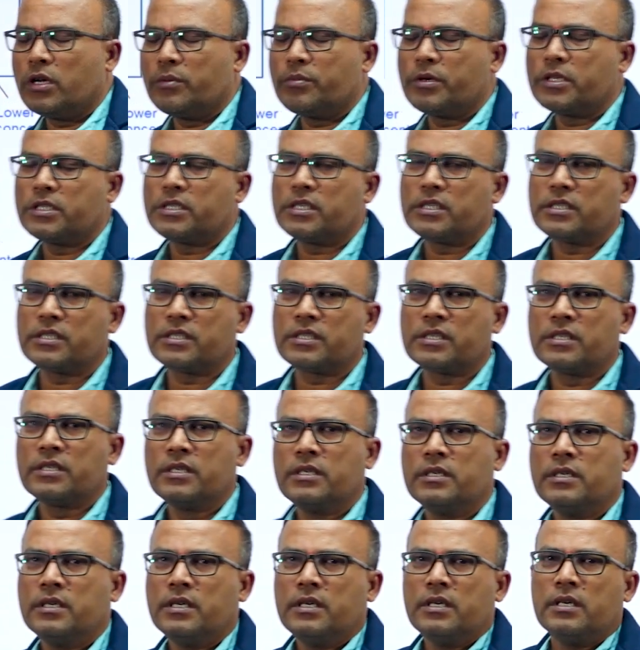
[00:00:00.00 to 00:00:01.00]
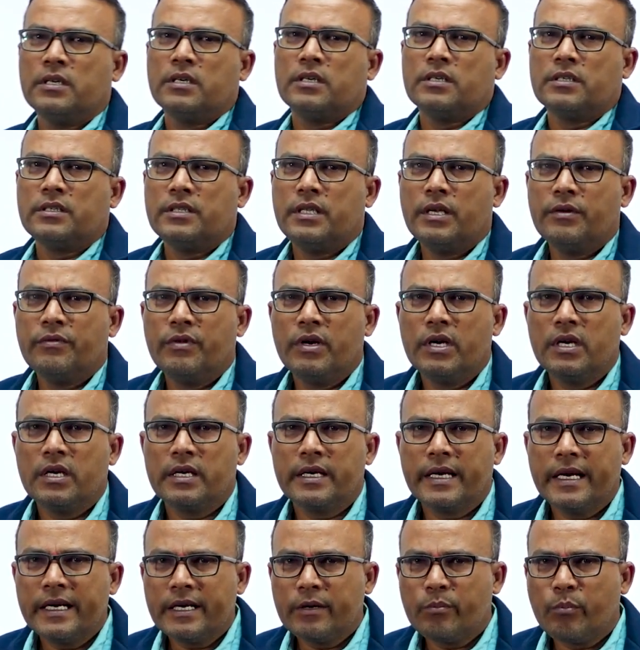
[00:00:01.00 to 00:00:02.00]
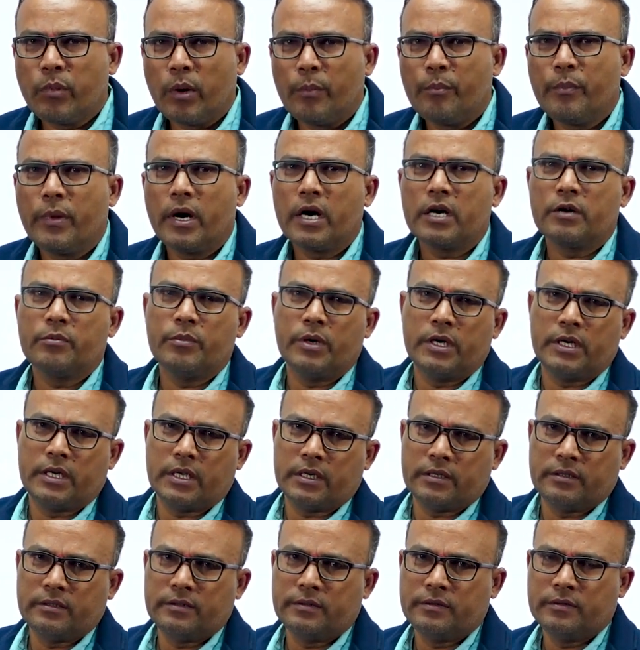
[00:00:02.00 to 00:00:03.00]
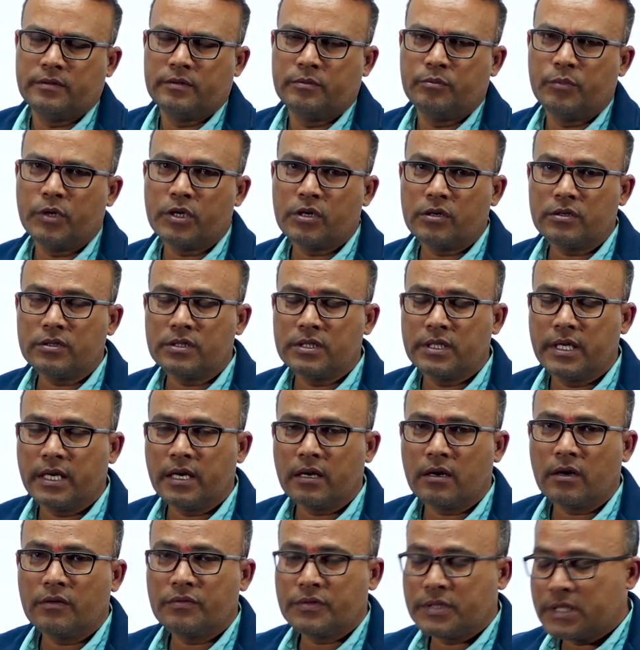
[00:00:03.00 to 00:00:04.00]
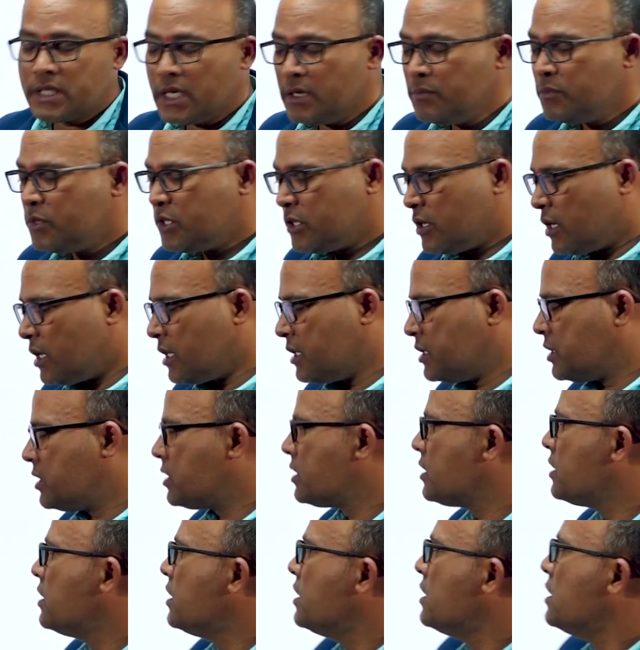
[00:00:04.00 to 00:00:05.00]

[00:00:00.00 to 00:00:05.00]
happens is they will get bombardment because they are of same charge.